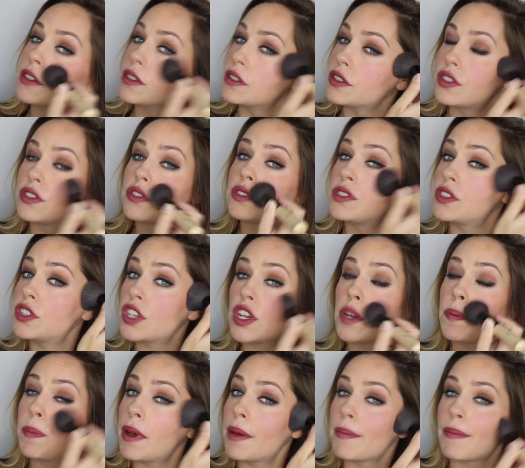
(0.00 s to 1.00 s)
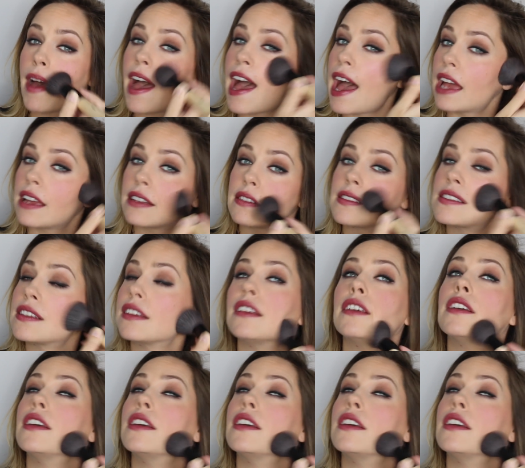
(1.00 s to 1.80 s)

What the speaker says: super matte,